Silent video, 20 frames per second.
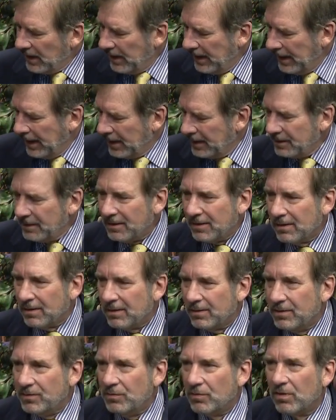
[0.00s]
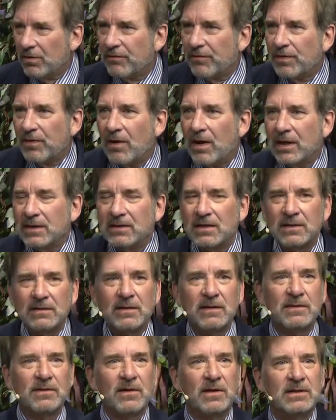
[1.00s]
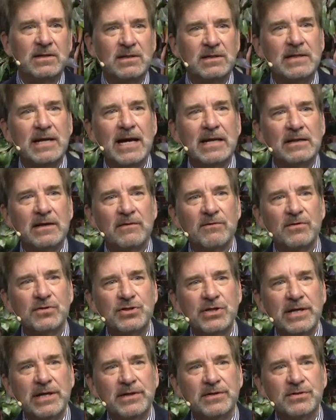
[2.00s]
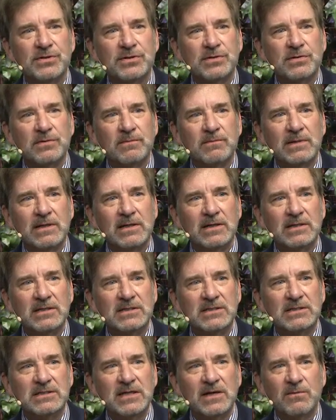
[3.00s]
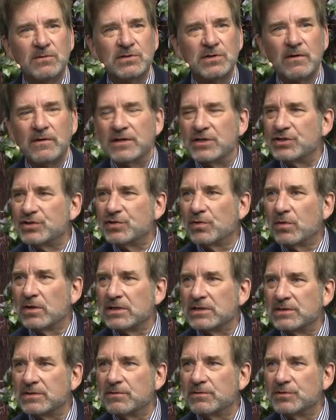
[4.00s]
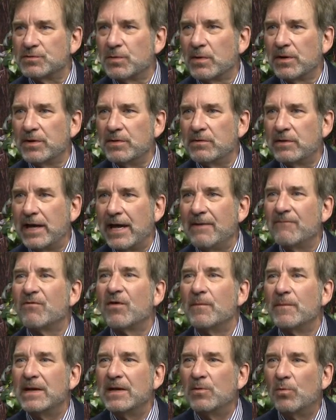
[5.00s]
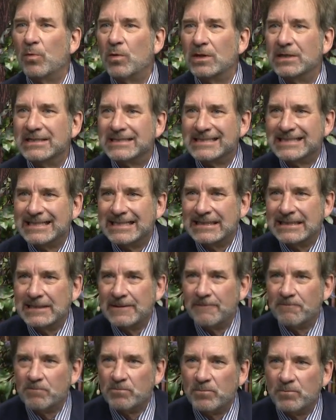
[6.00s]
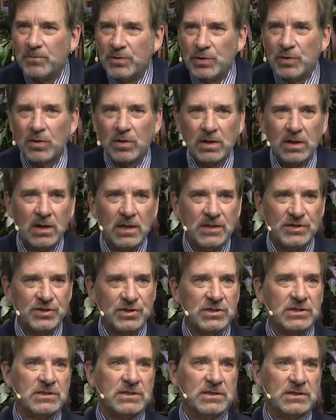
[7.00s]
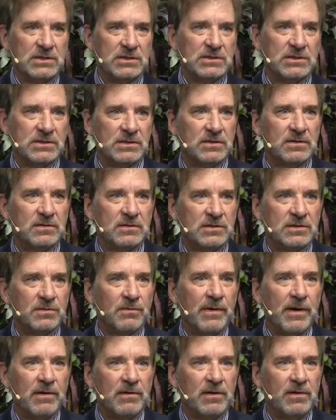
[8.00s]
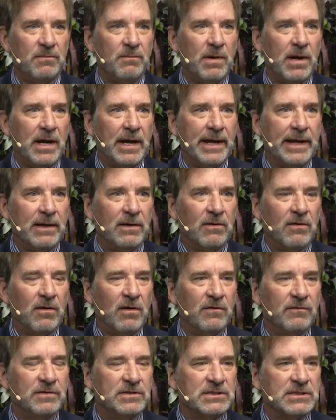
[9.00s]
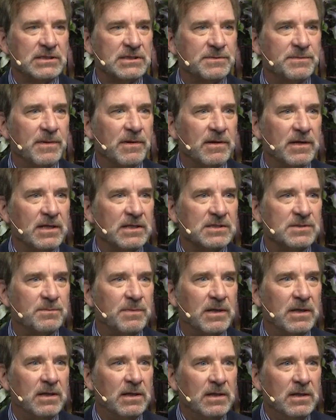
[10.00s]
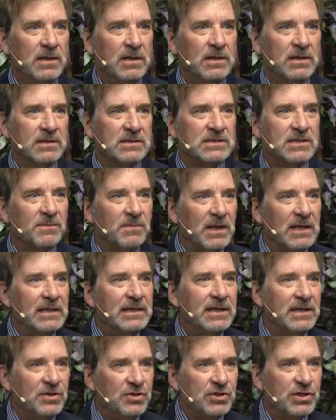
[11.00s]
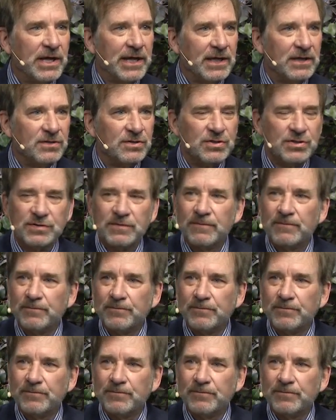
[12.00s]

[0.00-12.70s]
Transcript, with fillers: And you would have thought that the, th the dot never changed because it was always source. It was where you came from. It was pure consciousness surrounded by all of its experience. But something did change.